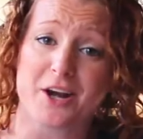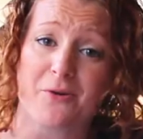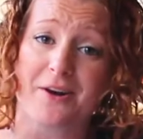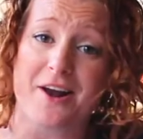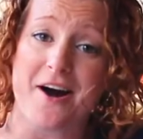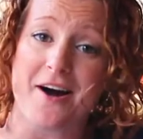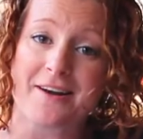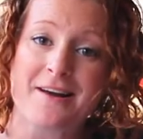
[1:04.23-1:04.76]

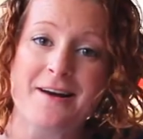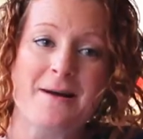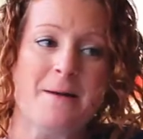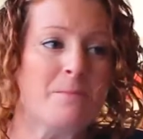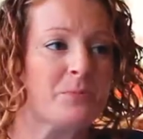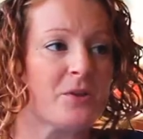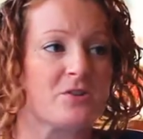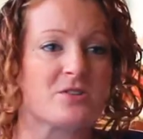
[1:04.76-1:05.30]
going on.
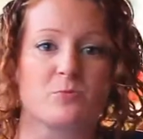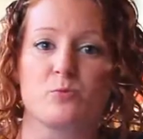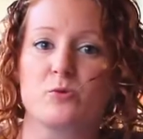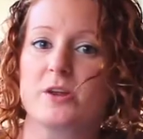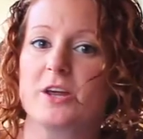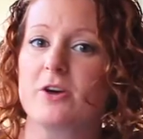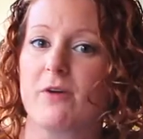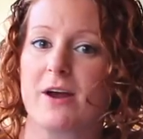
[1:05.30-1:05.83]
There's some
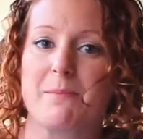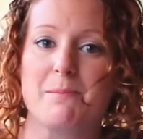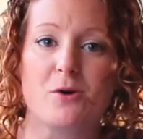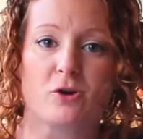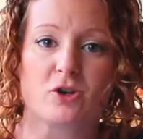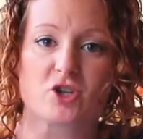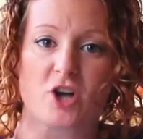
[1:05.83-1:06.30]
really great milk